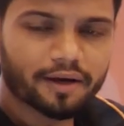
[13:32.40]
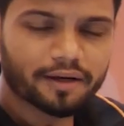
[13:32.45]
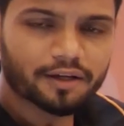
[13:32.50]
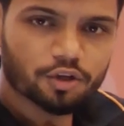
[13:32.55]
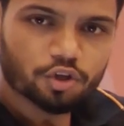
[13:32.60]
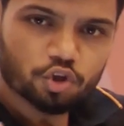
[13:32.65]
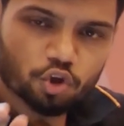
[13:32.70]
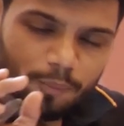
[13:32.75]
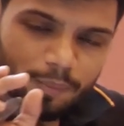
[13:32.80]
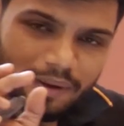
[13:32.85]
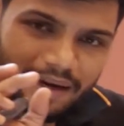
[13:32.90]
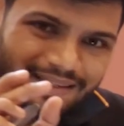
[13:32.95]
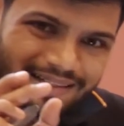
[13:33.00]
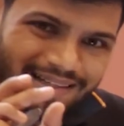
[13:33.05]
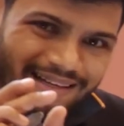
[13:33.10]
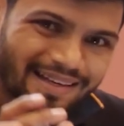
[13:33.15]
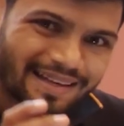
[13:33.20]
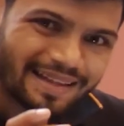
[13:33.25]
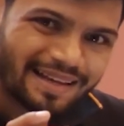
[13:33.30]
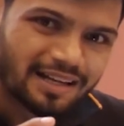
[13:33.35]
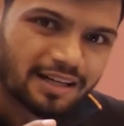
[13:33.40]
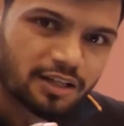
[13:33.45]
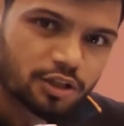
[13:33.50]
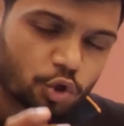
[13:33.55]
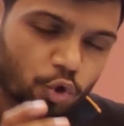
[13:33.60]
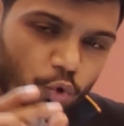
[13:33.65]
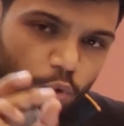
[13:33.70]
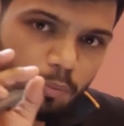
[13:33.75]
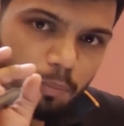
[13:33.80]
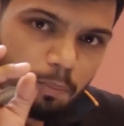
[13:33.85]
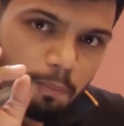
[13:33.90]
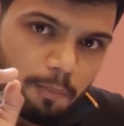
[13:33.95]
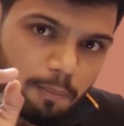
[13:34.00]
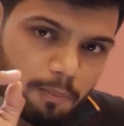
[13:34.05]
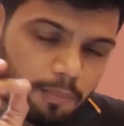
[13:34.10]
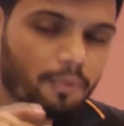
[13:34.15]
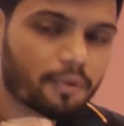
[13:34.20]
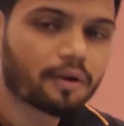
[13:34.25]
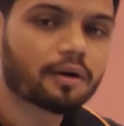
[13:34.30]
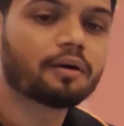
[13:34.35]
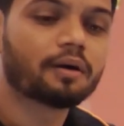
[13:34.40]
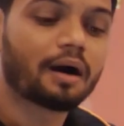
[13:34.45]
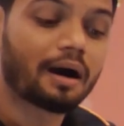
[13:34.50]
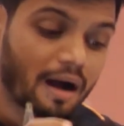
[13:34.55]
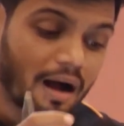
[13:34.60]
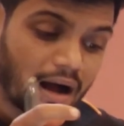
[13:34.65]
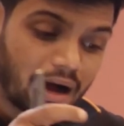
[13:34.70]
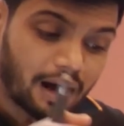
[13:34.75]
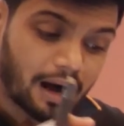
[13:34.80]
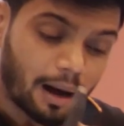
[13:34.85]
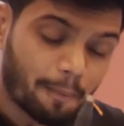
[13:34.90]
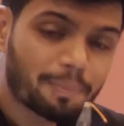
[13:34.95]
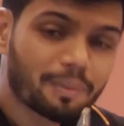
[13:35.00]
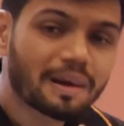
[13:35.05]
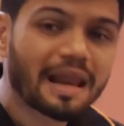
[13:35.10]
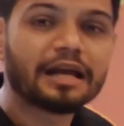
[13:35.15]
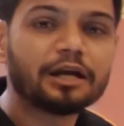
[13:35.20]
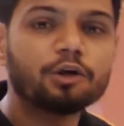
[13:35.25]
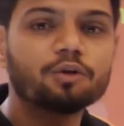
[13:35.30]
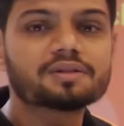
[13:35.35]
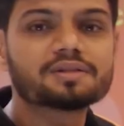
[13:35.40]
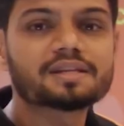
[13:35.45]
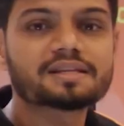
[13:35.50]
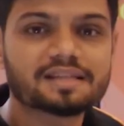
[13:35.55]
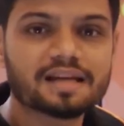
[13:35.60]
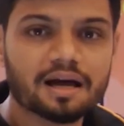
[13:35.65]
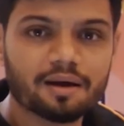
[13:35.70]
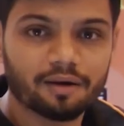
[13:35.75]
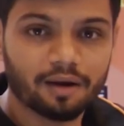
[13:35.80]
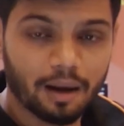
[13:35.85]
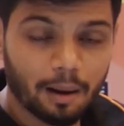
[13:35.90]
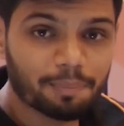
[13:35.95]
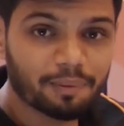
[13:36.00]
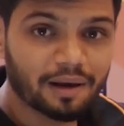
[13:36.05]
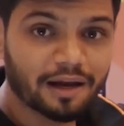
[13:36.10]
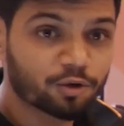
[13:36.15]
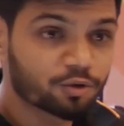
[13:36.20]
it, you'll be getting a link to apply to this exam, apply